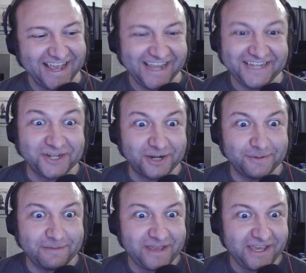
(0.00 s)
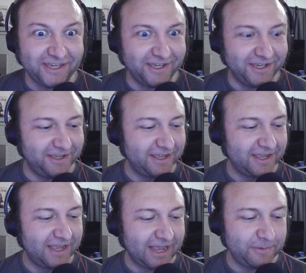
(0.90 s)
He's talking about me.
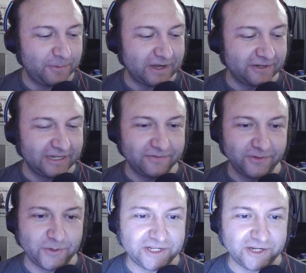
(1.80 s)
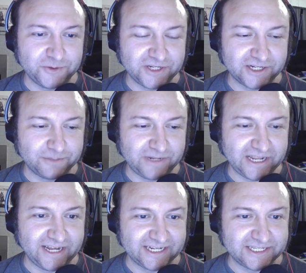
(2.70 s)
I'm the radical left lunatic who's going to complain
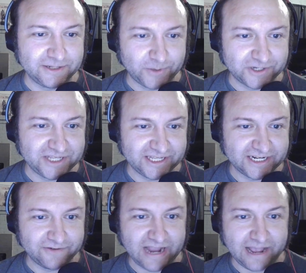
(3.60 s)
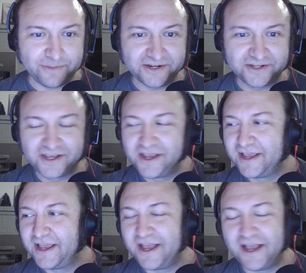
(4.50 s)
like it's the worst thing that ever happened.
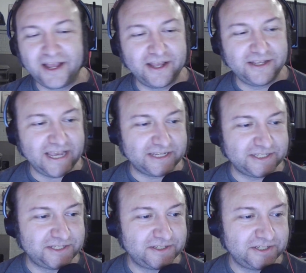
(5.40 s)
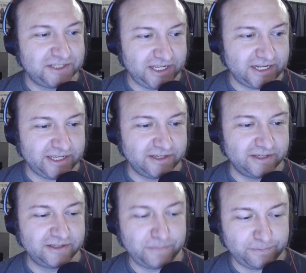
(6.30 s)
Uh, yes, stealing
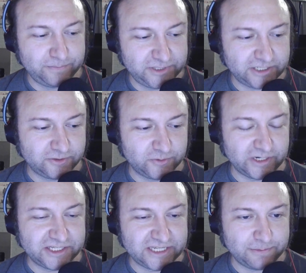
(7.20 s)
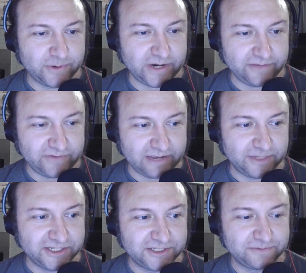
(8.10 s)
children and separating
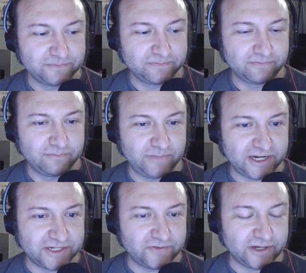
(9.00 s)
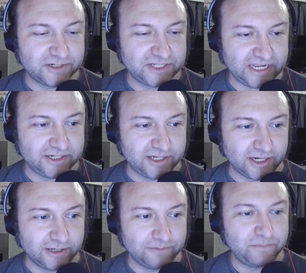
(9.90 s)
families because of their skin
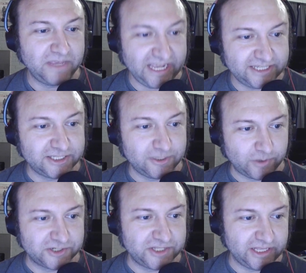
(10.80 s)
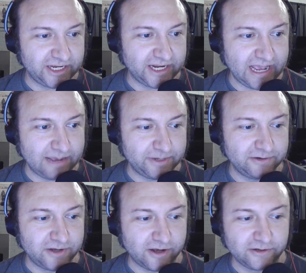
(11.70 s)
color is the worst thing that can happen,
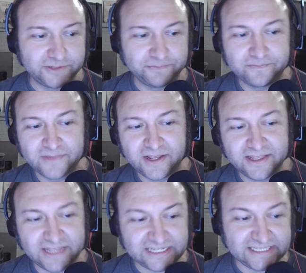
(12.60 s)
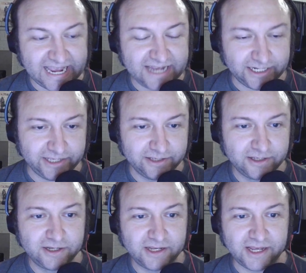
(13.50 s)
Donald. That's exactly
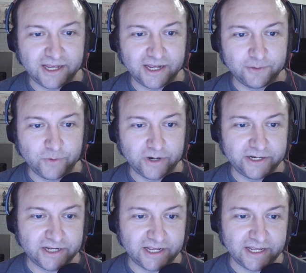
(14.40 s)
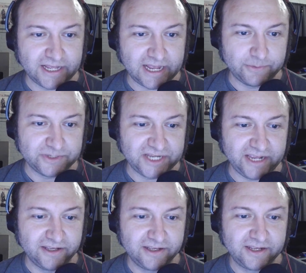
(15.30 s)
uh, what uh, I would say.
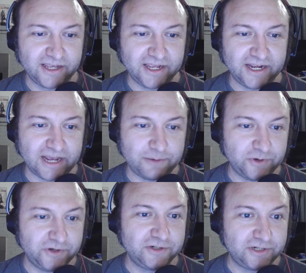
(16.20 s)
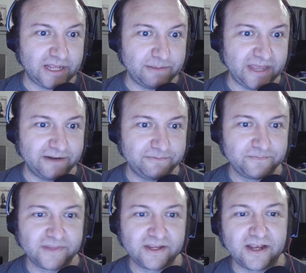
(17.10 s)
And I would claim that.
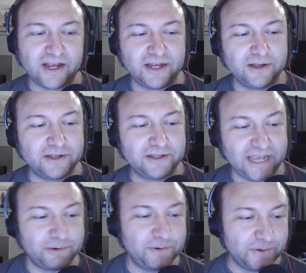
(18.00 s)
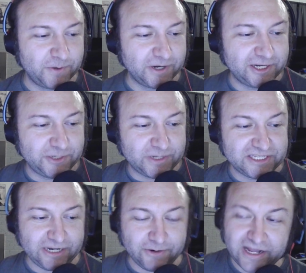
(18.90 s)
Uh, yeah, we're, we're going to do it in
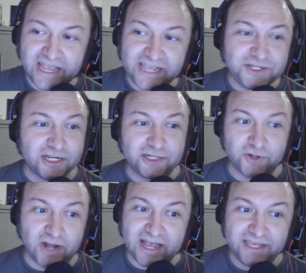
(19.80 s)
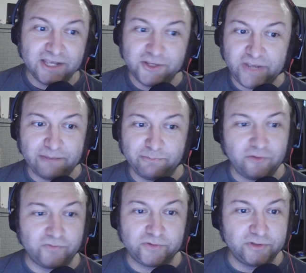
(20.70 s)
secret. He's going to try. You can't
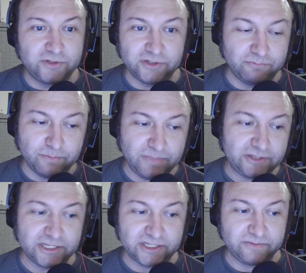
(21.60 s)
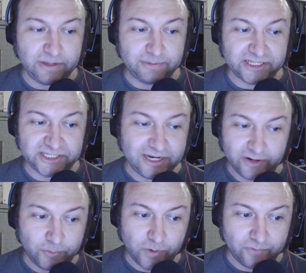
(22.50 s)
move millions of people in secret,
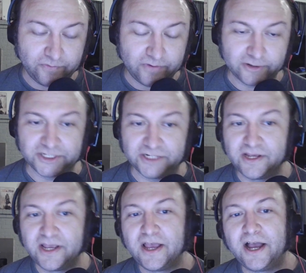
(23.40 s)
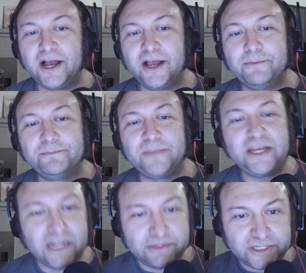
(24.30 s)
it won't function. Um, he
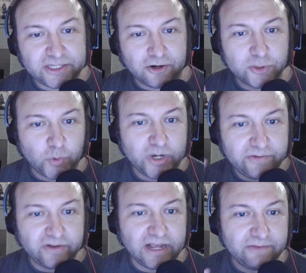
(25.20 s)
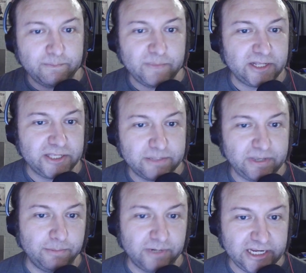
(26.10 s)
claims that there are 25 million
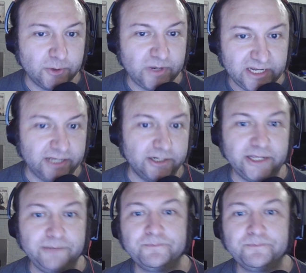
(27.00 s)
people here illegally.